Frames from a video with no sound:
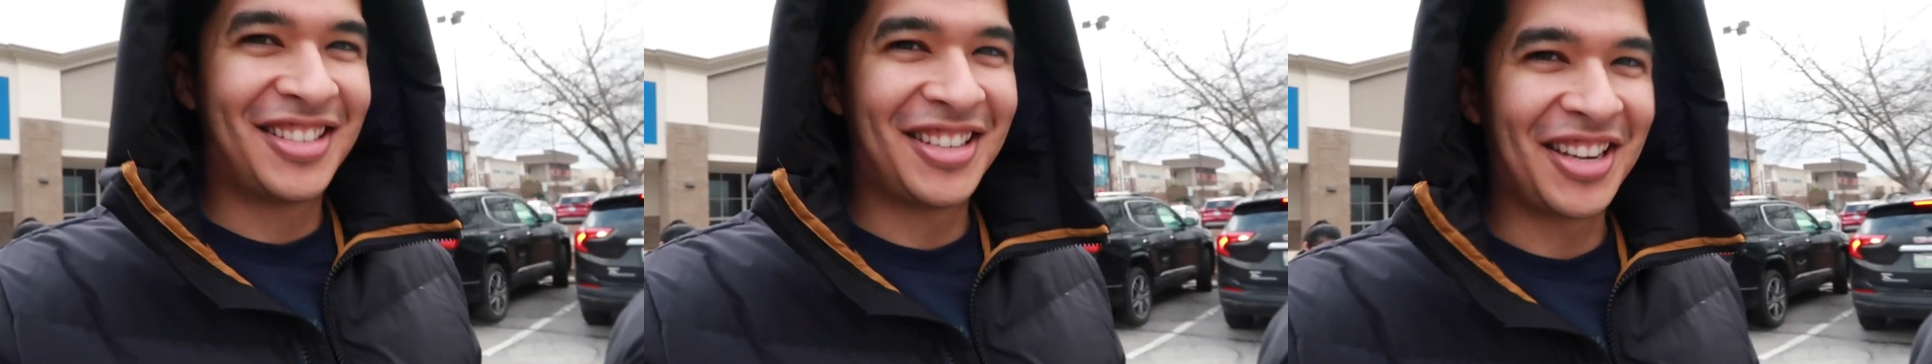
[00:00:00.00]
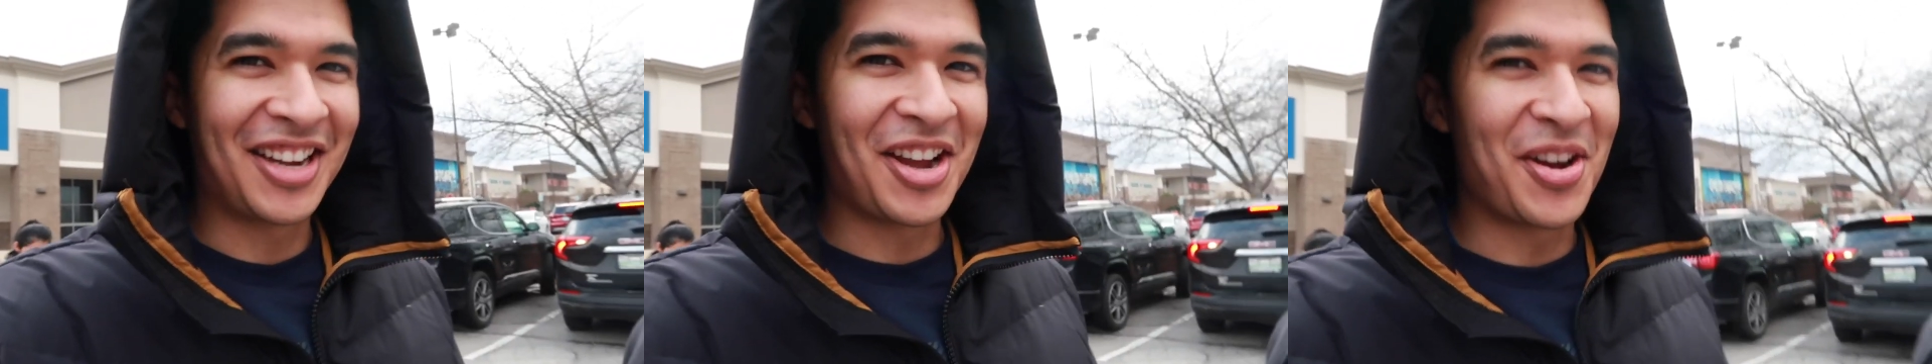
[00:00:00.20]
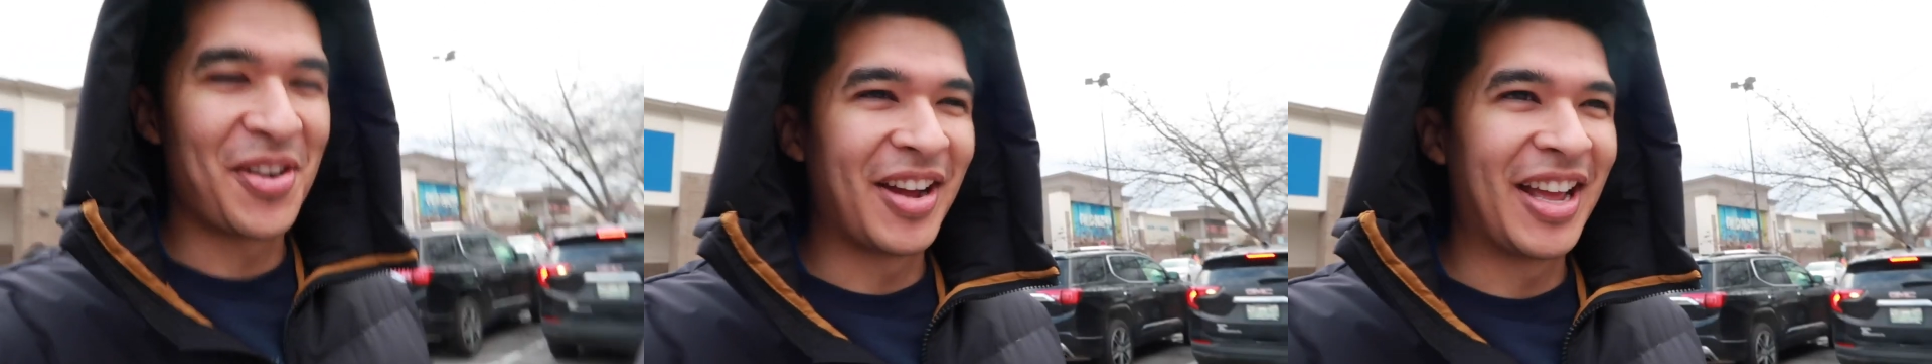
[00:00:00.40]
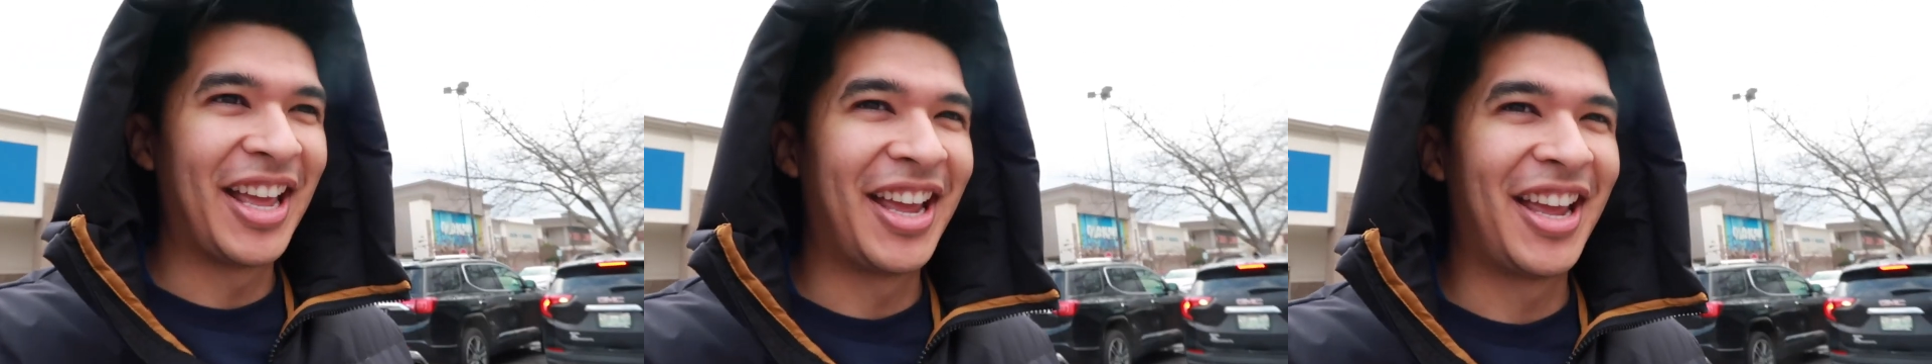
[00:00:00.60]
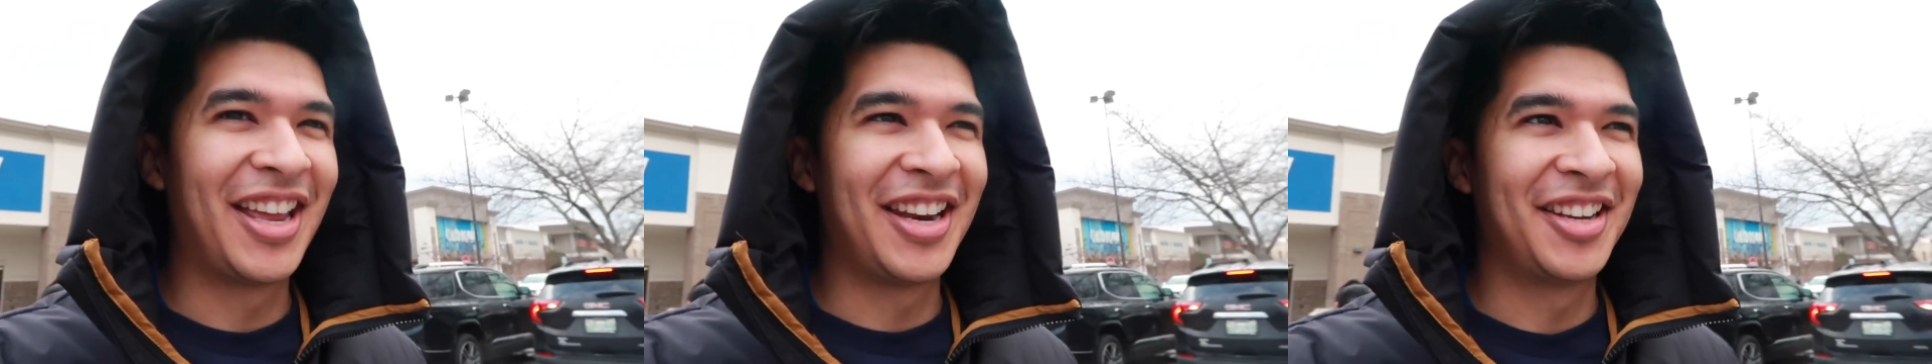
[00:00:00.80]
to go
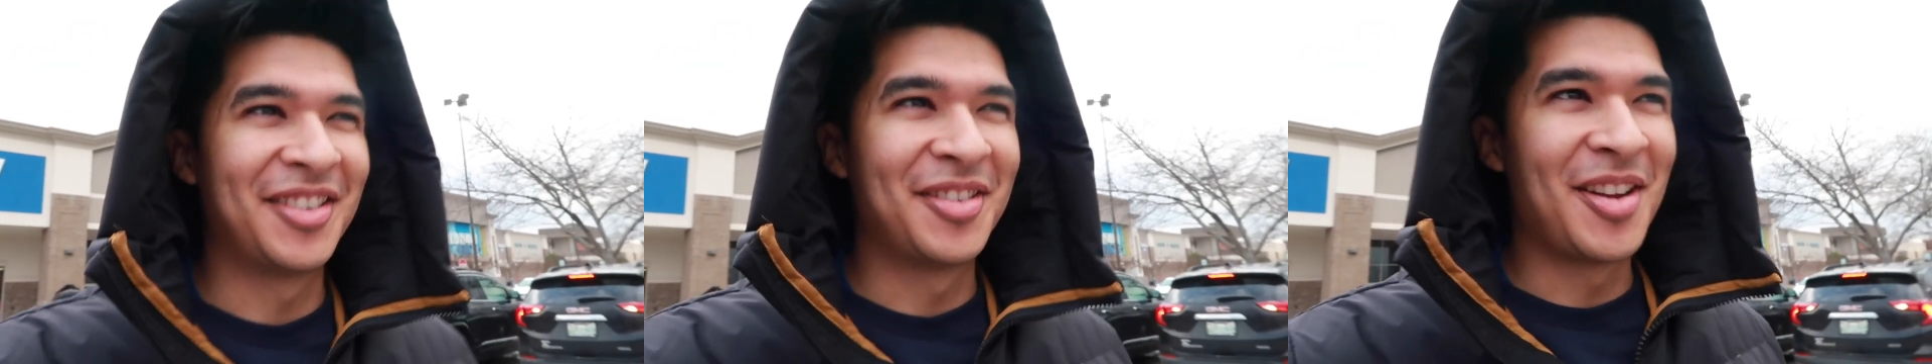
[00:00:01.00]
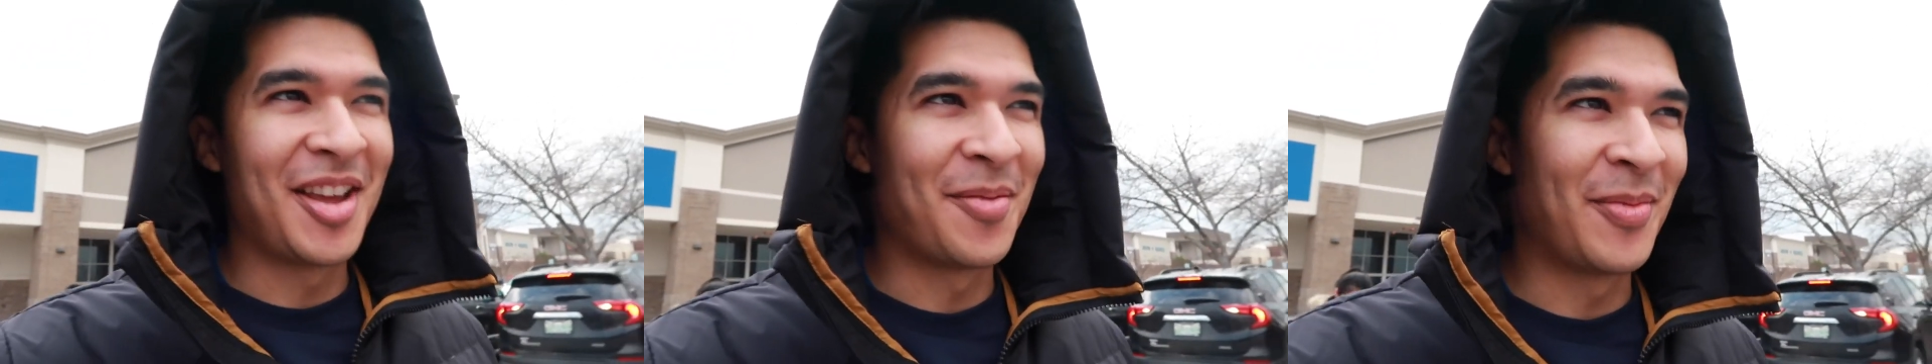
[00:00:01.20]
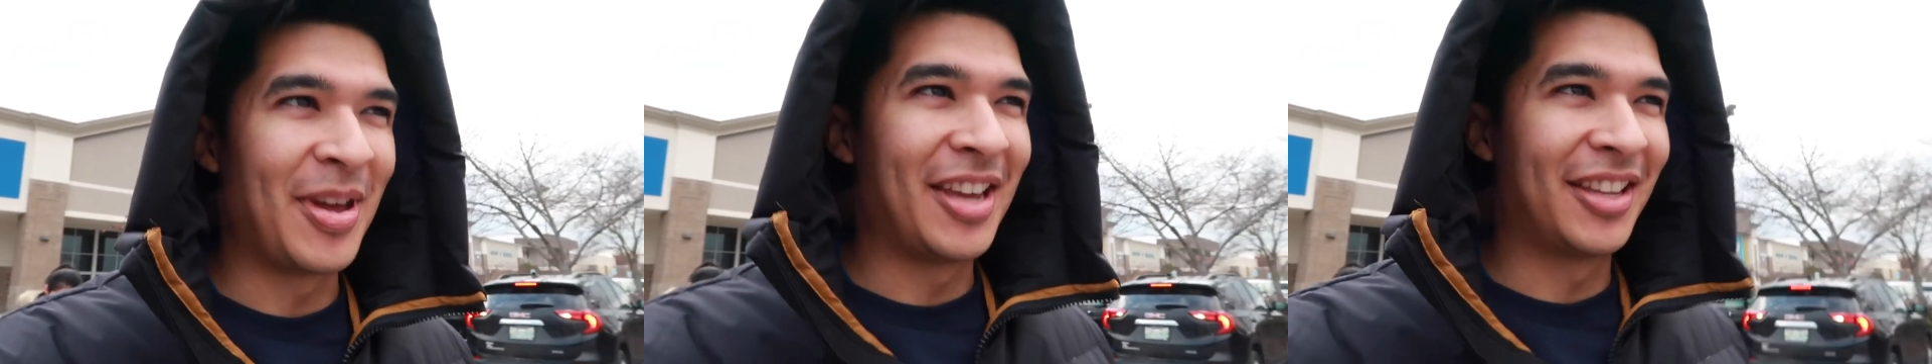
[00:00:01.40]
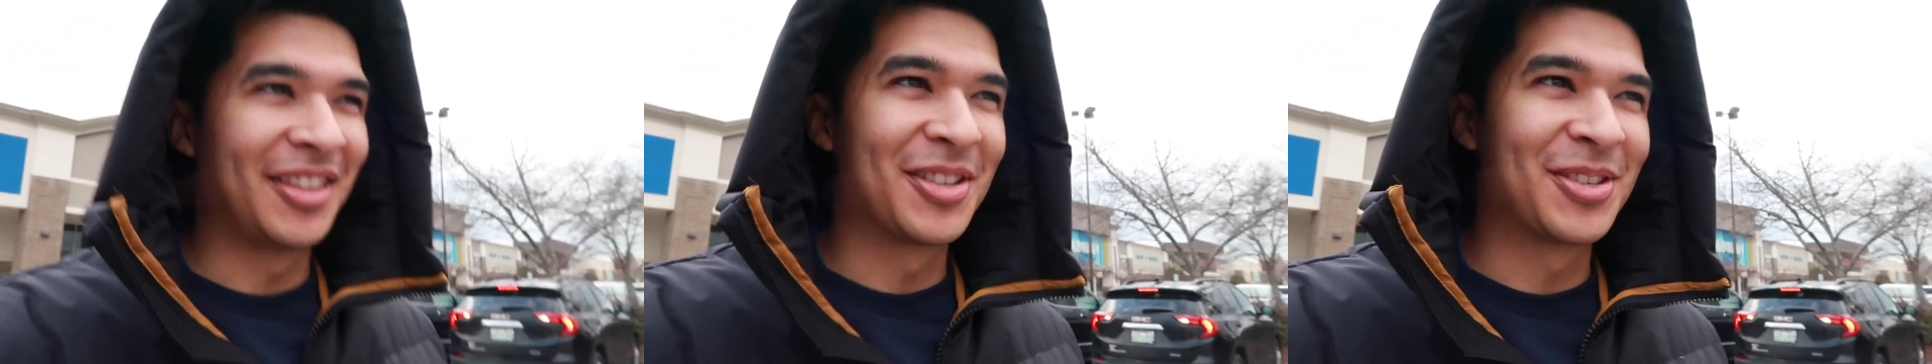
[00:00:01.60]
ahead and, and make